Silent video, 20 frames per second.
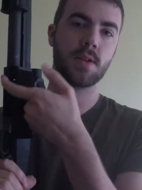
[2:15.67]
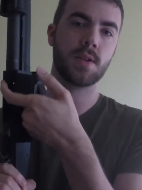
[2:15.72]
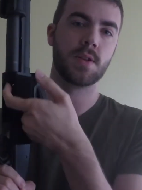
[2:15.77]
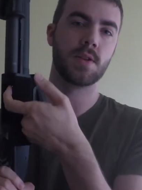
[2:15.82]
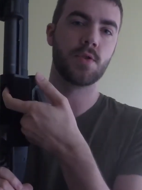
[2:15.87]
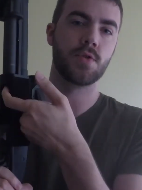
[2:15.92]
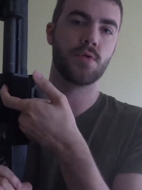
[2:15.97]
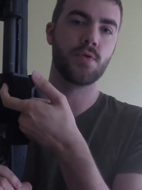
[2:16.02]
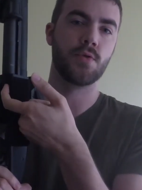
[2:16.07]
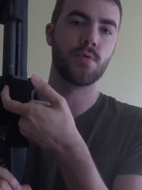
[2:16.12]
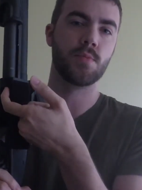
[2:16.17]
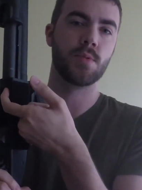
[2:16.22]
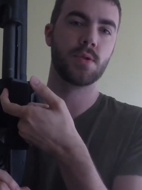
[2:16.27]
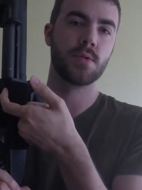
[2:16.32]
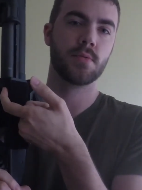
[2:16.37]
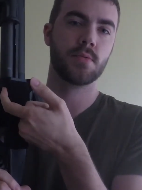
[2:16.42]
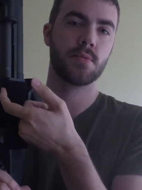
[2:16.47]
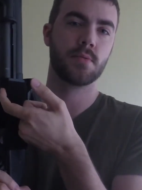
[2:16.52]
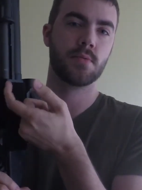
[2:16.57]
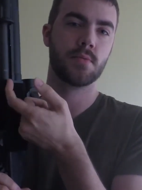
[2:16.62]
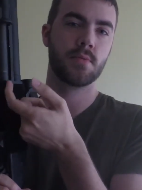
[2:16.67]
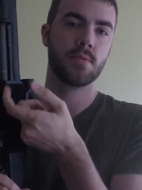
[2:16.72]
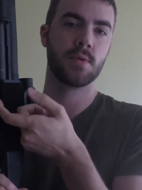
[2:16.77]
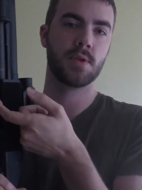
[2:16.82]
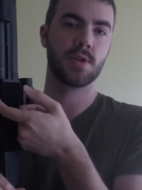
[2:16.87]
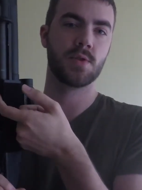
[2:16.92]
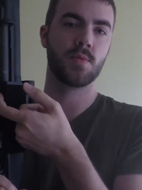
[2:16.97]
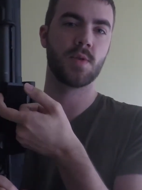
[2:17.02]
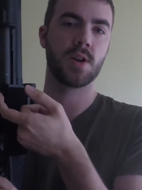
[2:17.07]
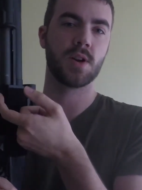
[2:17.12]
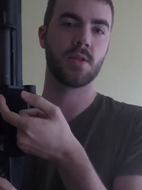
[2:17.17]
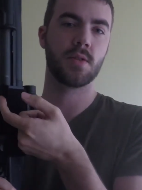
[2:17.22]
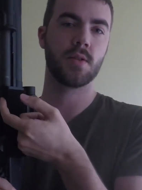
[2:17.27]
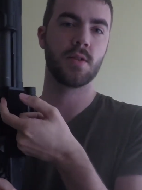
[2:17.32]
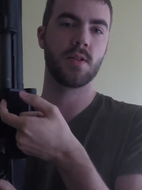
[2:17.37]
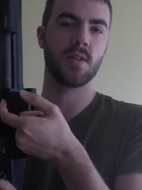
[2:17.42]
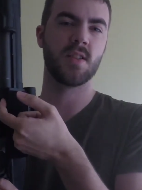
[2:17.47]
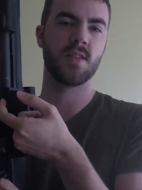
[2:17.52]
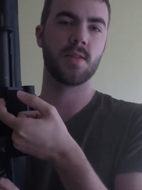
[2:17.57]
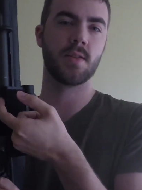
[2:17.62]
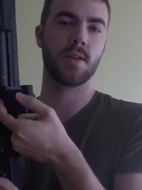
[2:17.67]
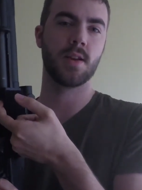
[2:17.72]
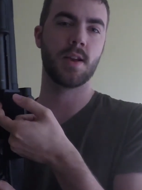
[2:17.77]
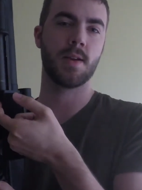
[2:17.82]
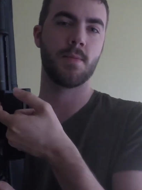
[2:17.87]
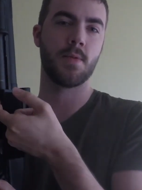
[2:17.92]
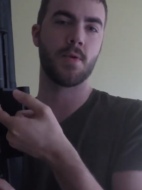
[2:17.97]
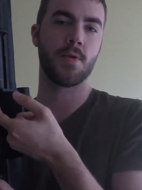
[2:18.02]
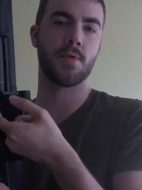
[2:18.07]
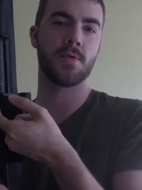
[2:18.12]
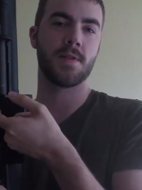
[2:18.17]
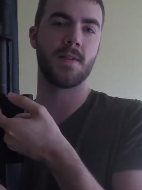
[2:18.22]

The tube. That's where all the ammo